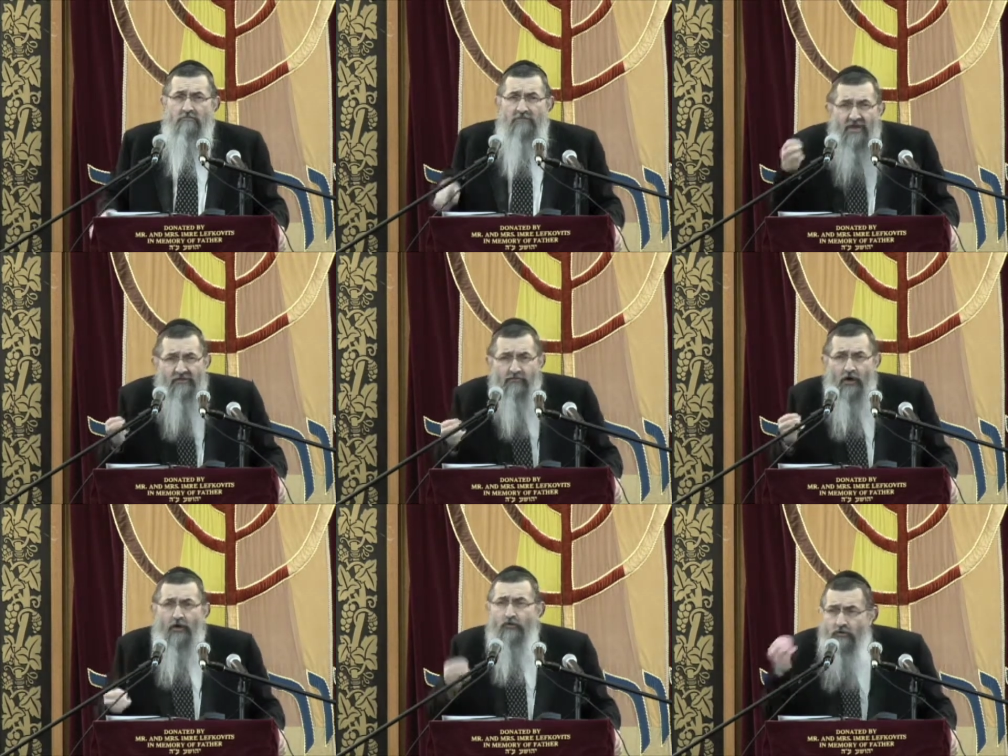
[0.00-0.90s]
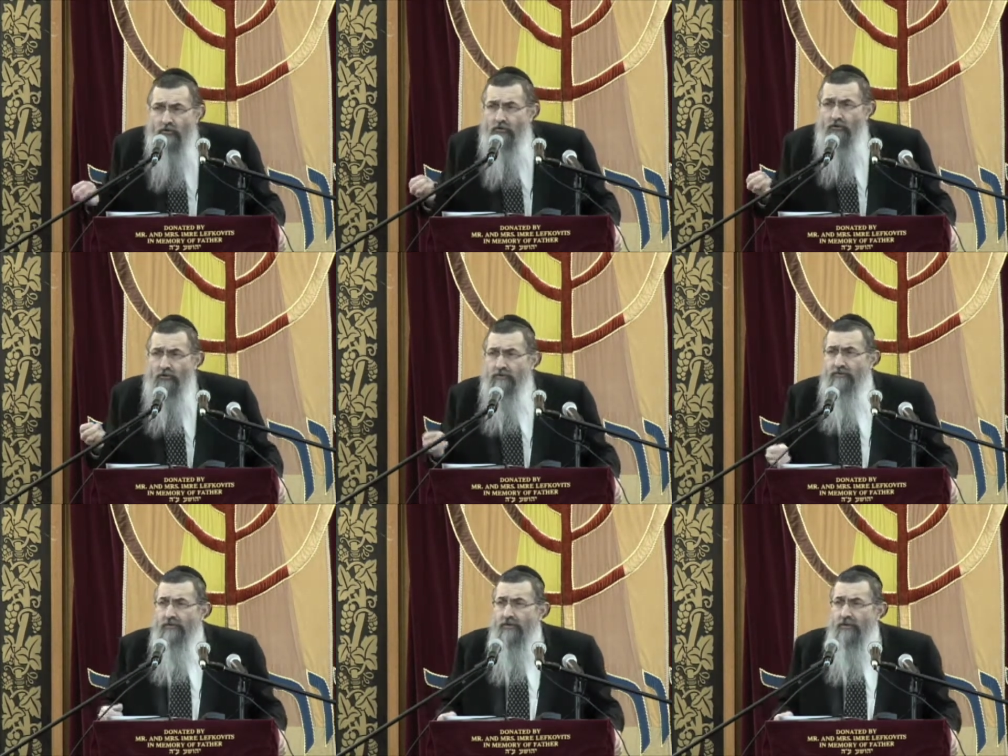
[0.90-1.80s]
Mizrach do,
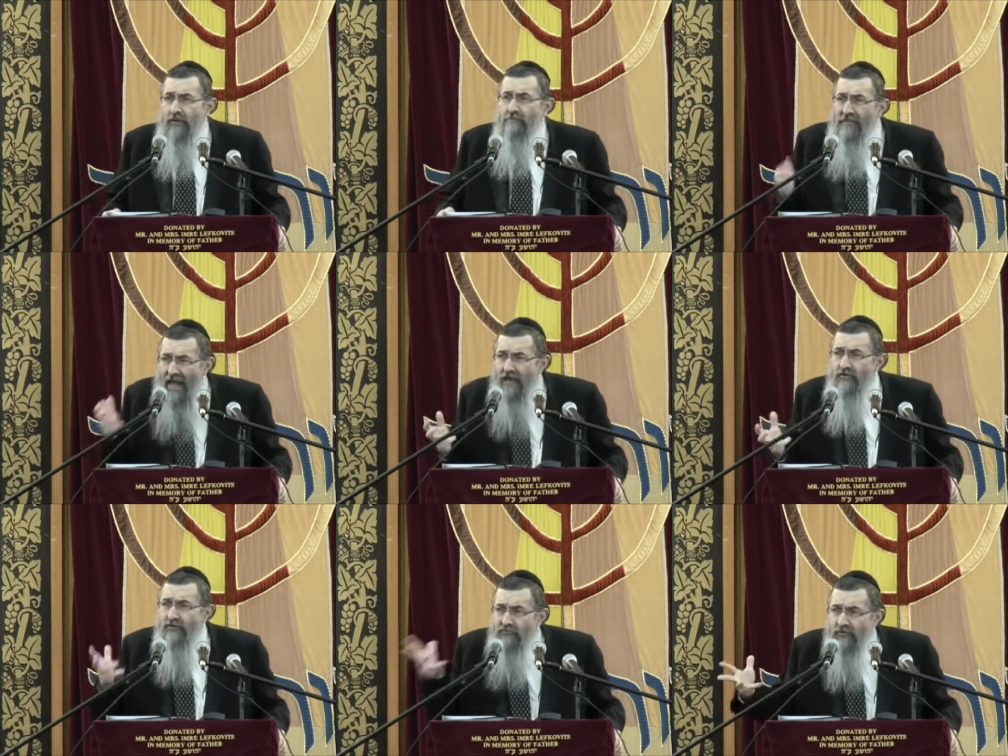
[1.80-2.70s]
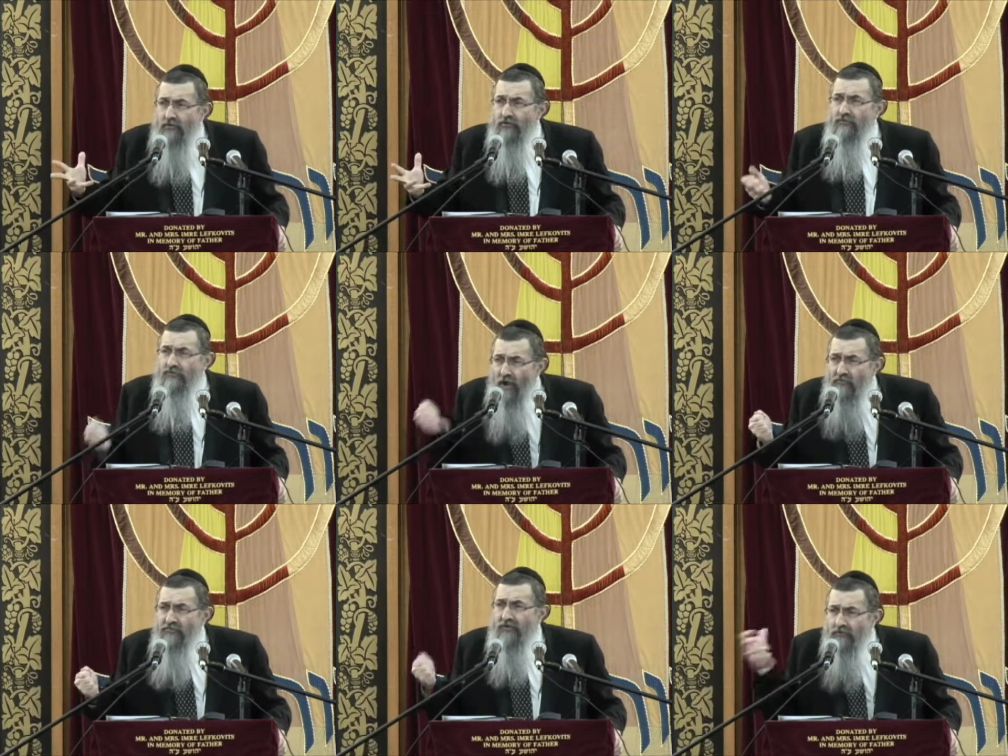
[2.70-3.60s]
Ma'ariv do,
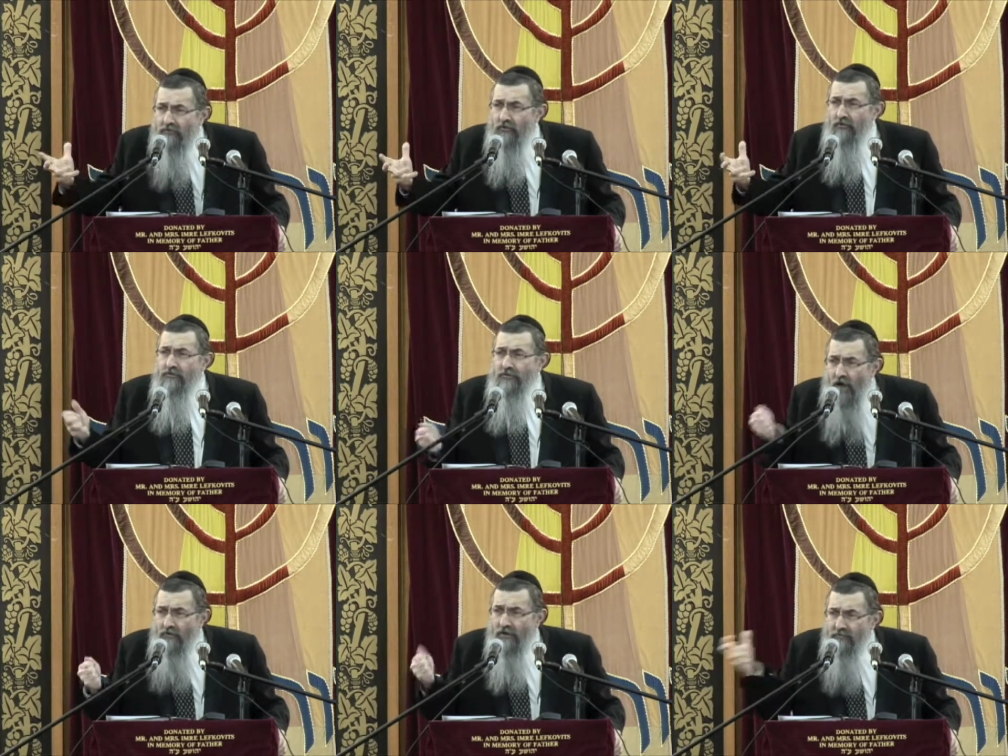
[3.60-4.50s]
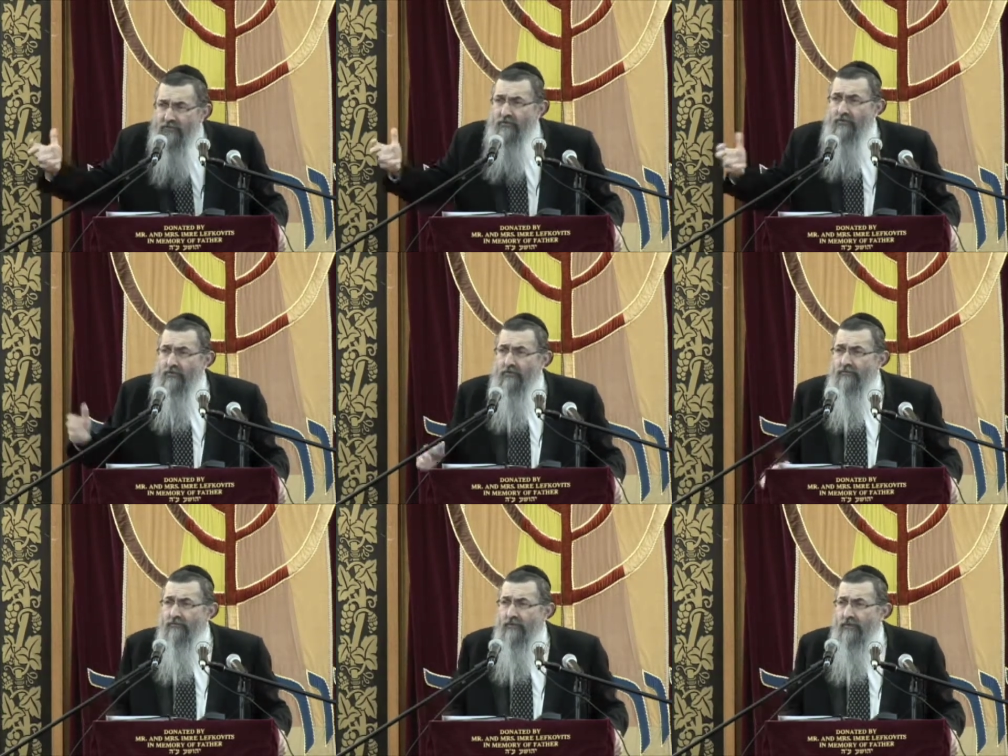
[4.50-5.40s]
Tzofim do, Dorim do.
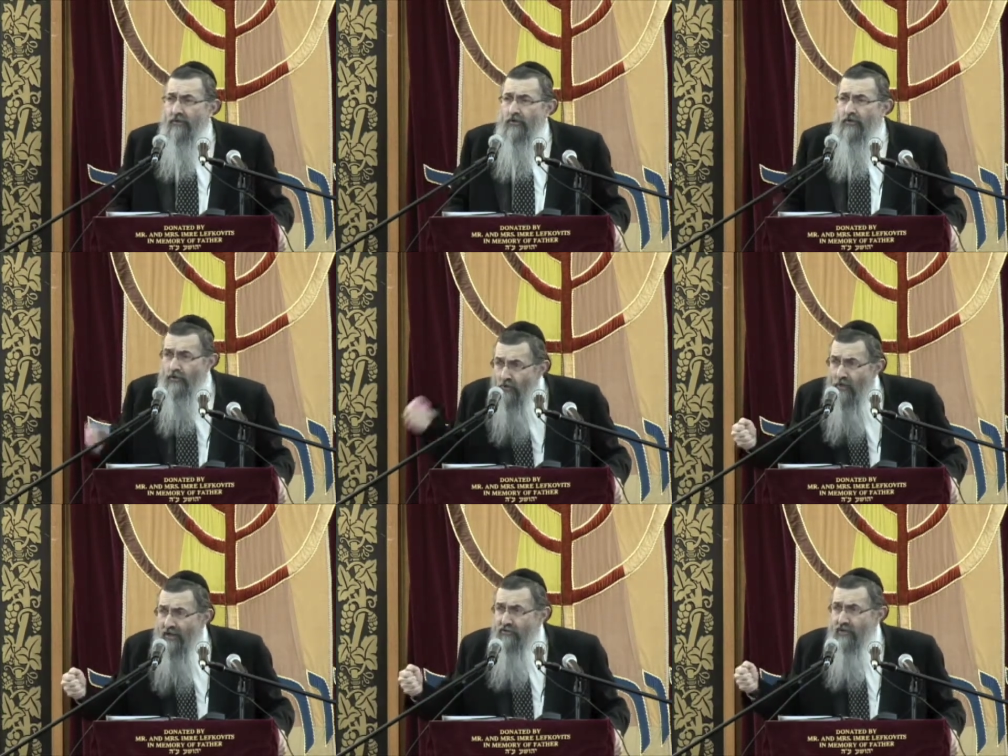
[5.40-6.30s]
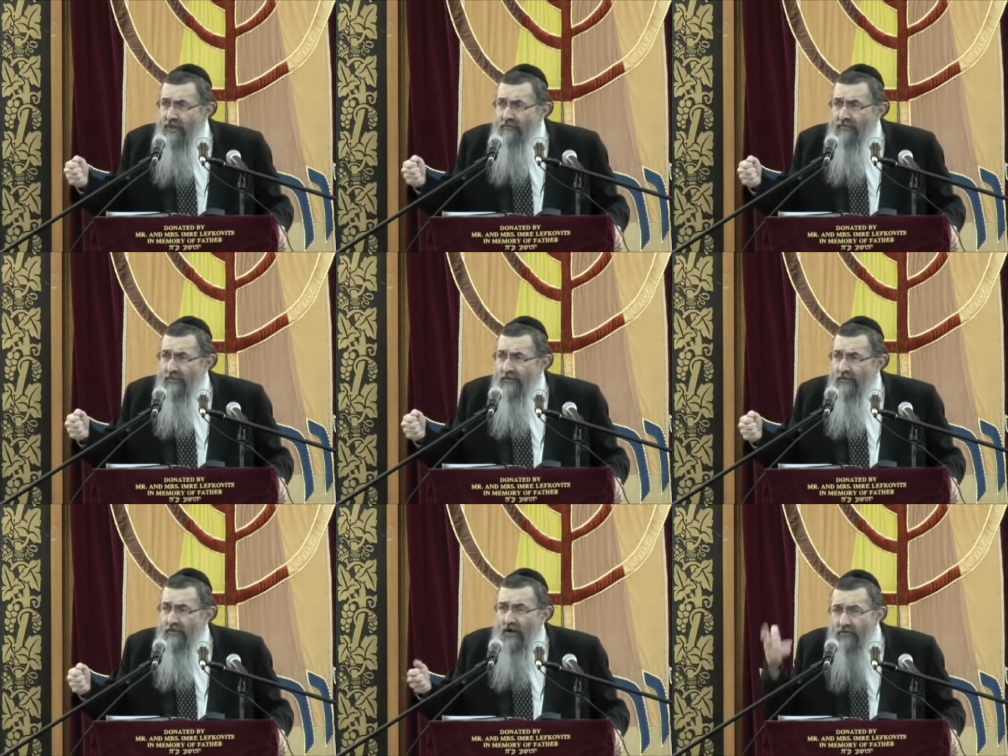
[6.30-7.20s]
You, Hashem,
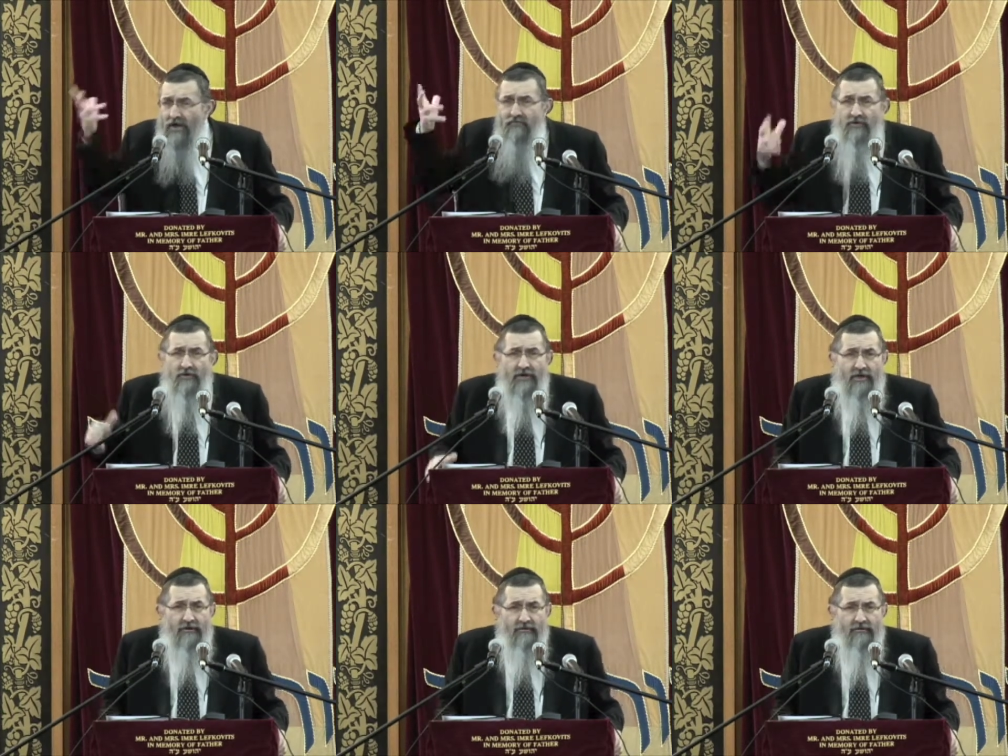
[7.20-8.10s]
are everywhere.